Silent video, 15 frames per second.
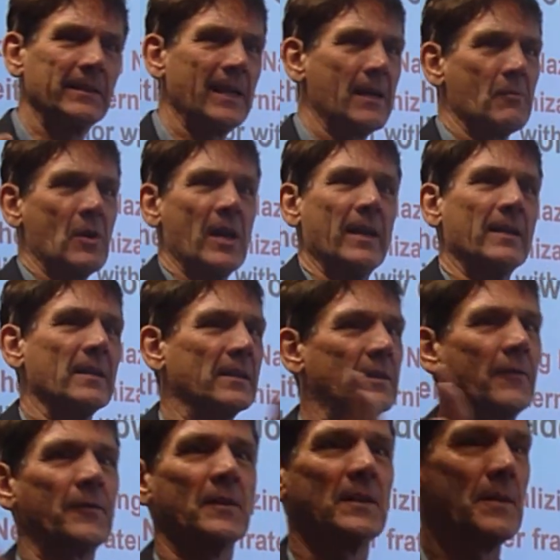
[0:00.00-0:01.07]
they were in a
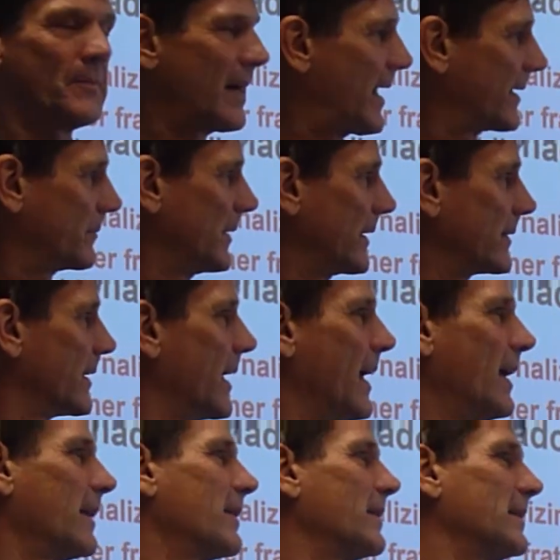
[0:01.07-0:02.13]
different department.
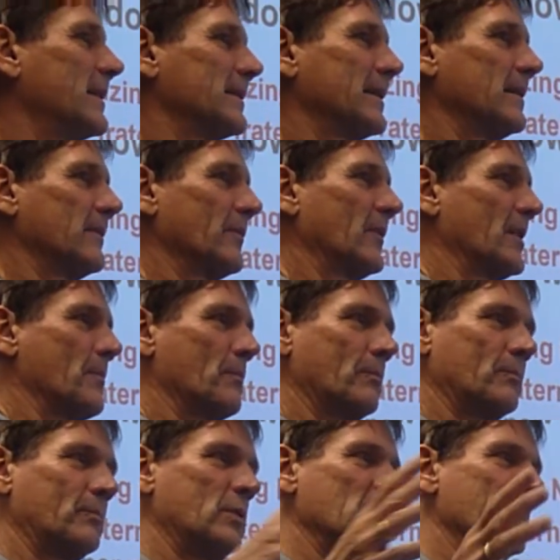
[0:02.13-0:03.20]
The
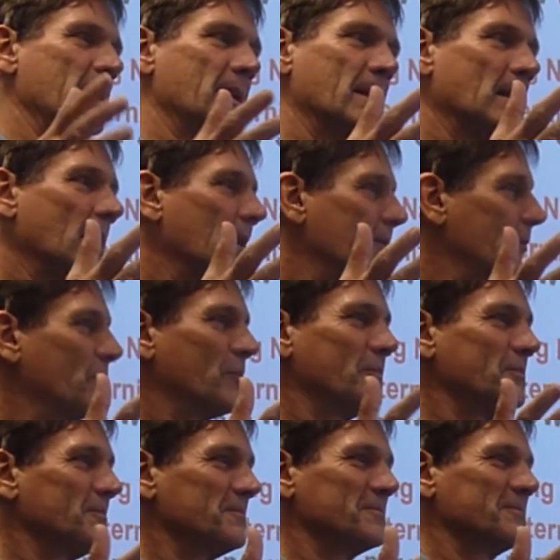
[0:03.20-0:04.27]
political
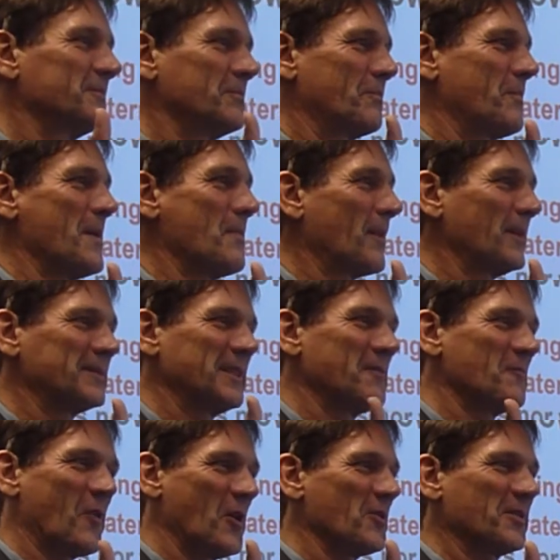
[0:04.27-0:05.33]
people
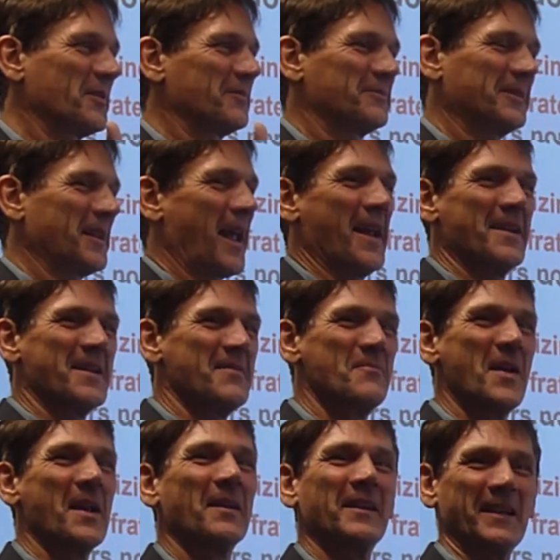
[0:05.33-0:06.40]
didn't want any
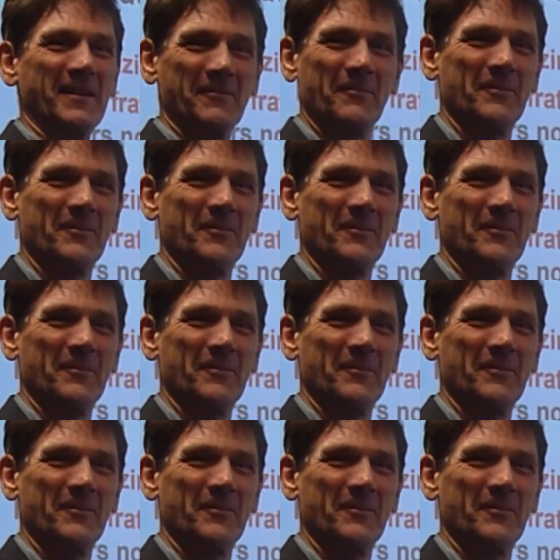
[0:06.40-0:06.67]
mingling.